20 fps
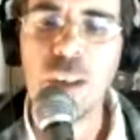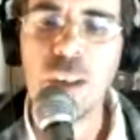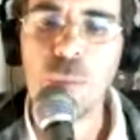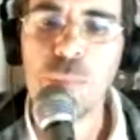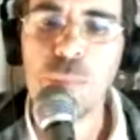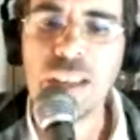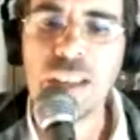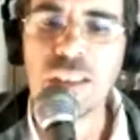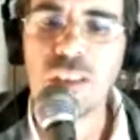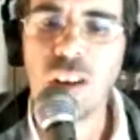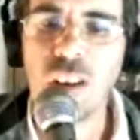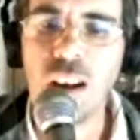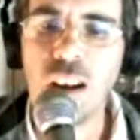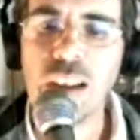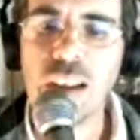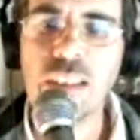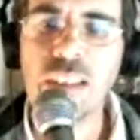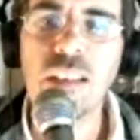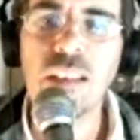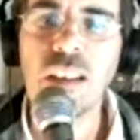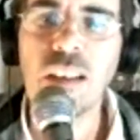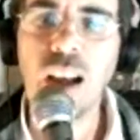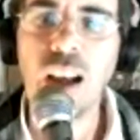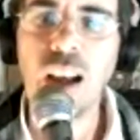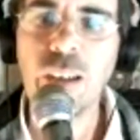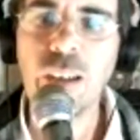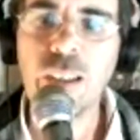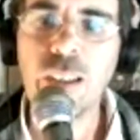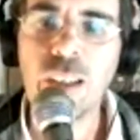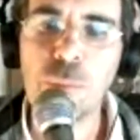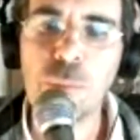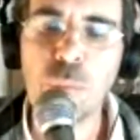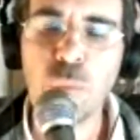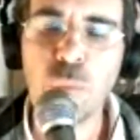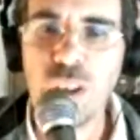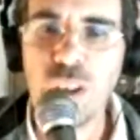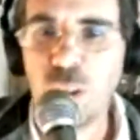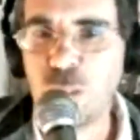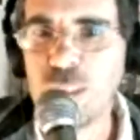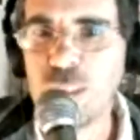Based on
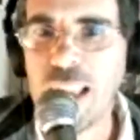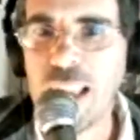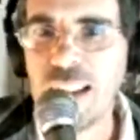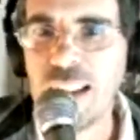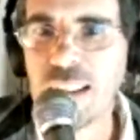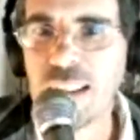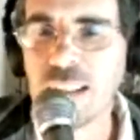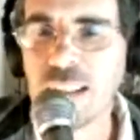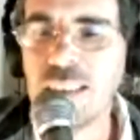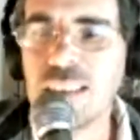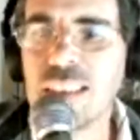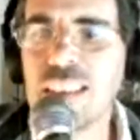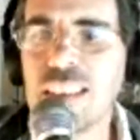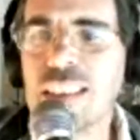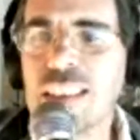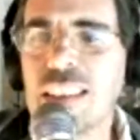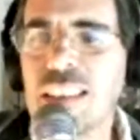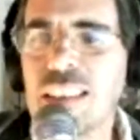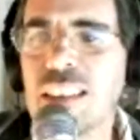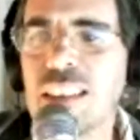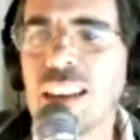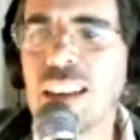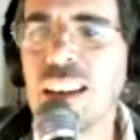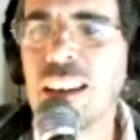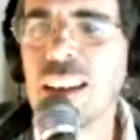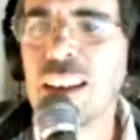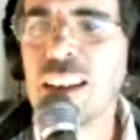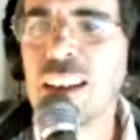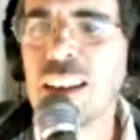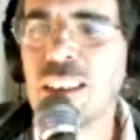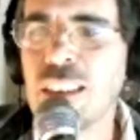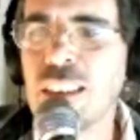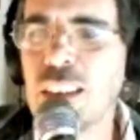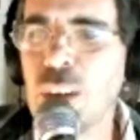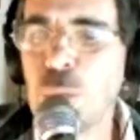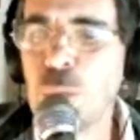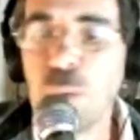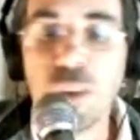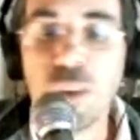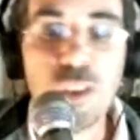real data,
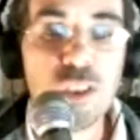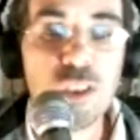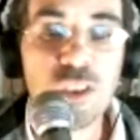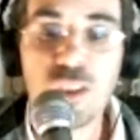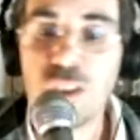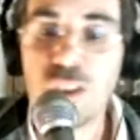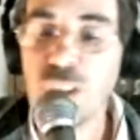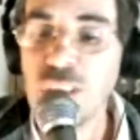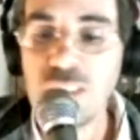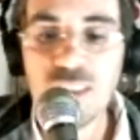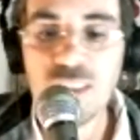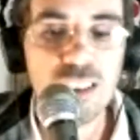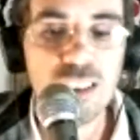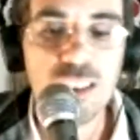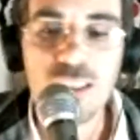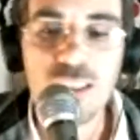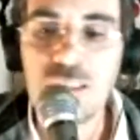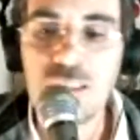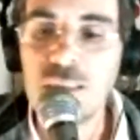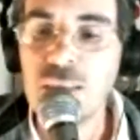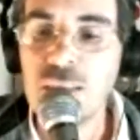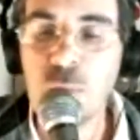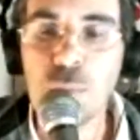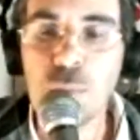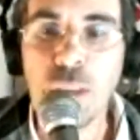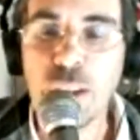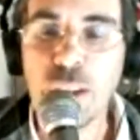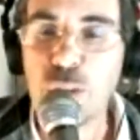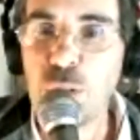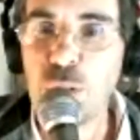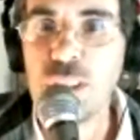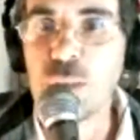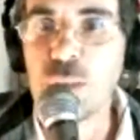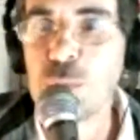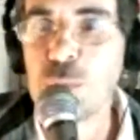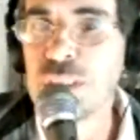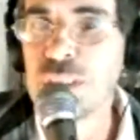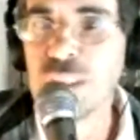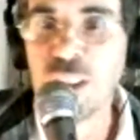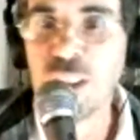which is just measuring the
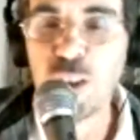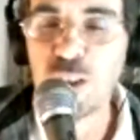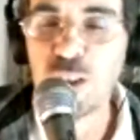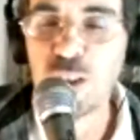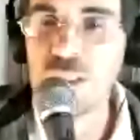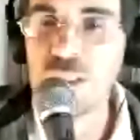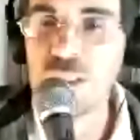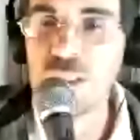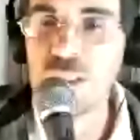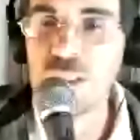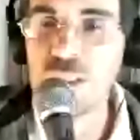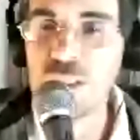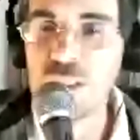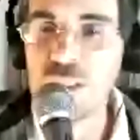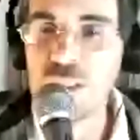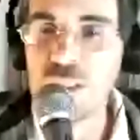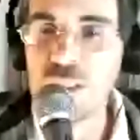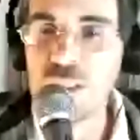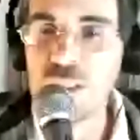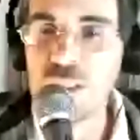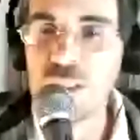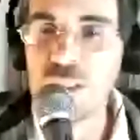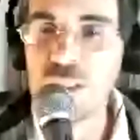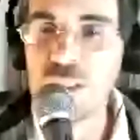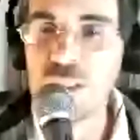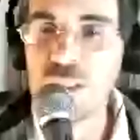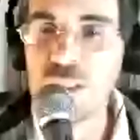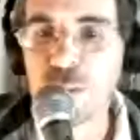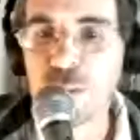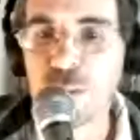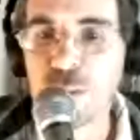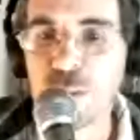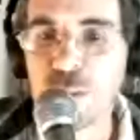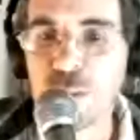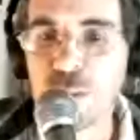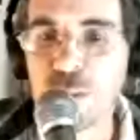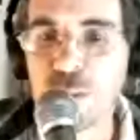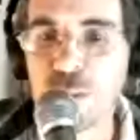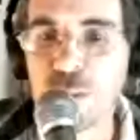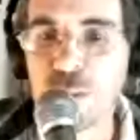positions of
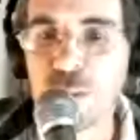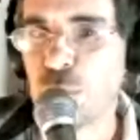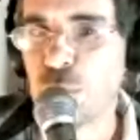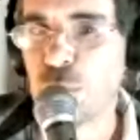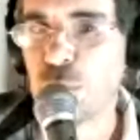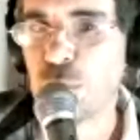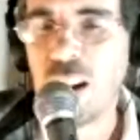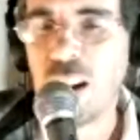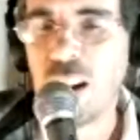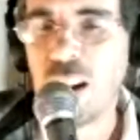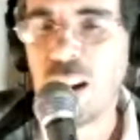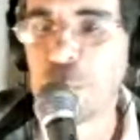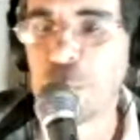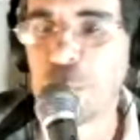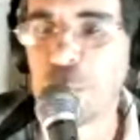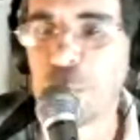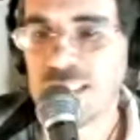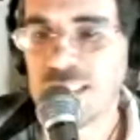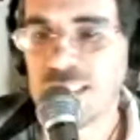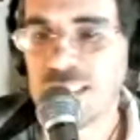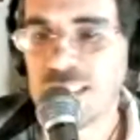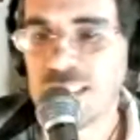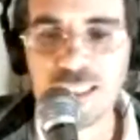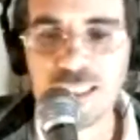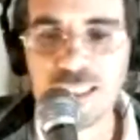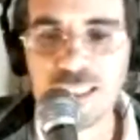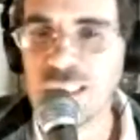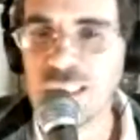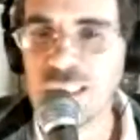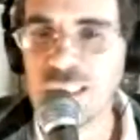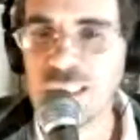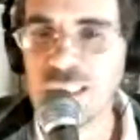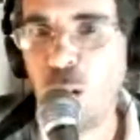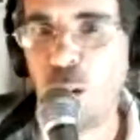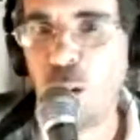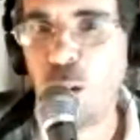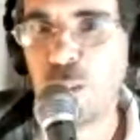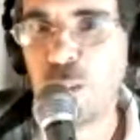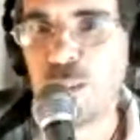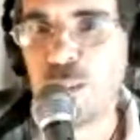stars over time. That's
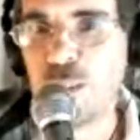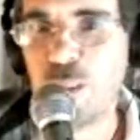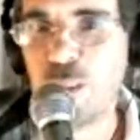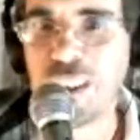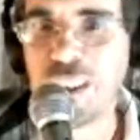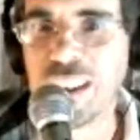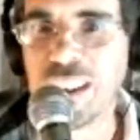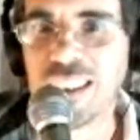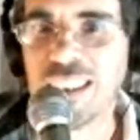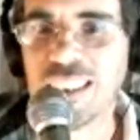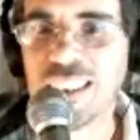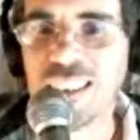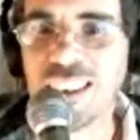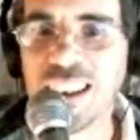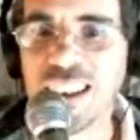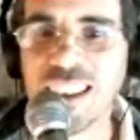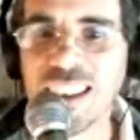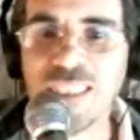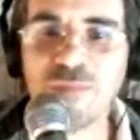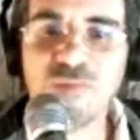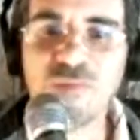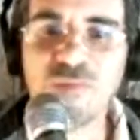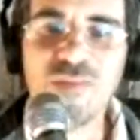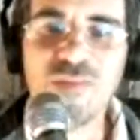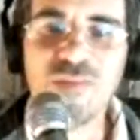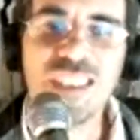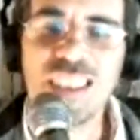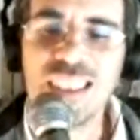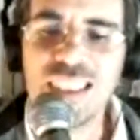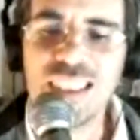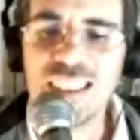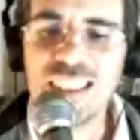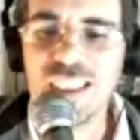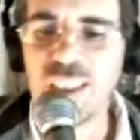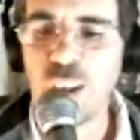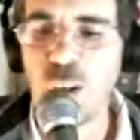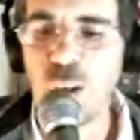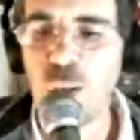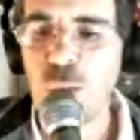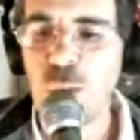all they're doing, right?
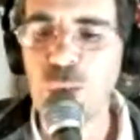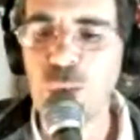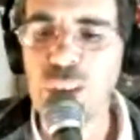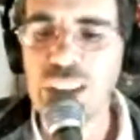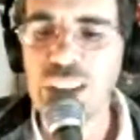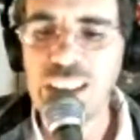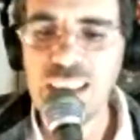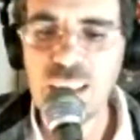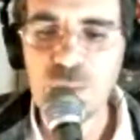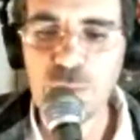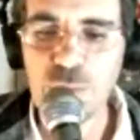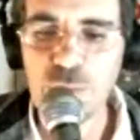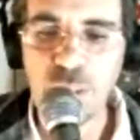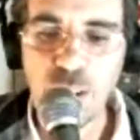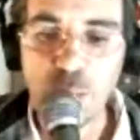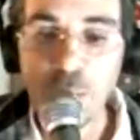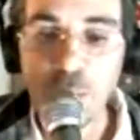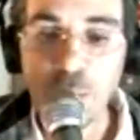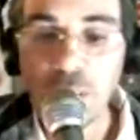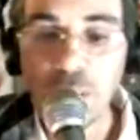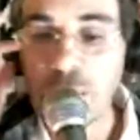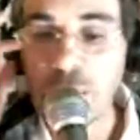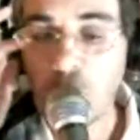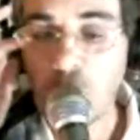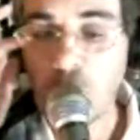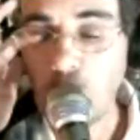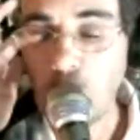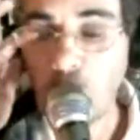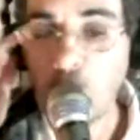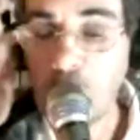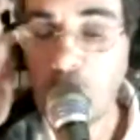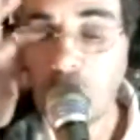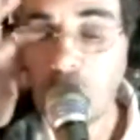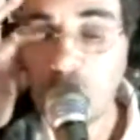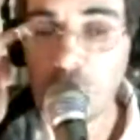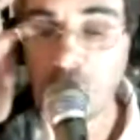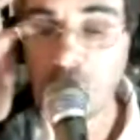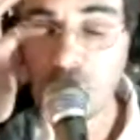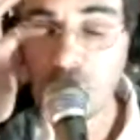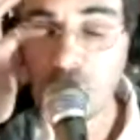So it's very cool,
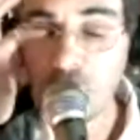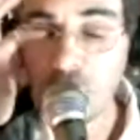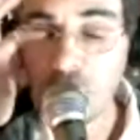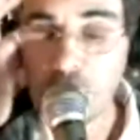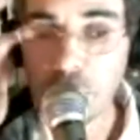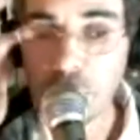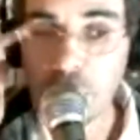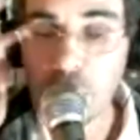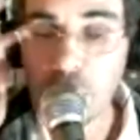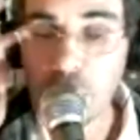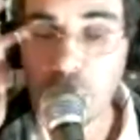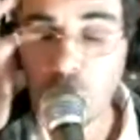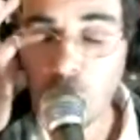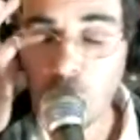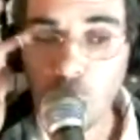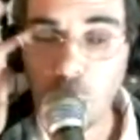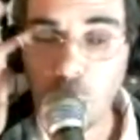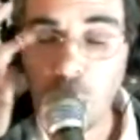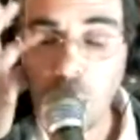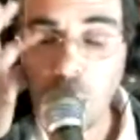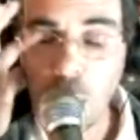very cool.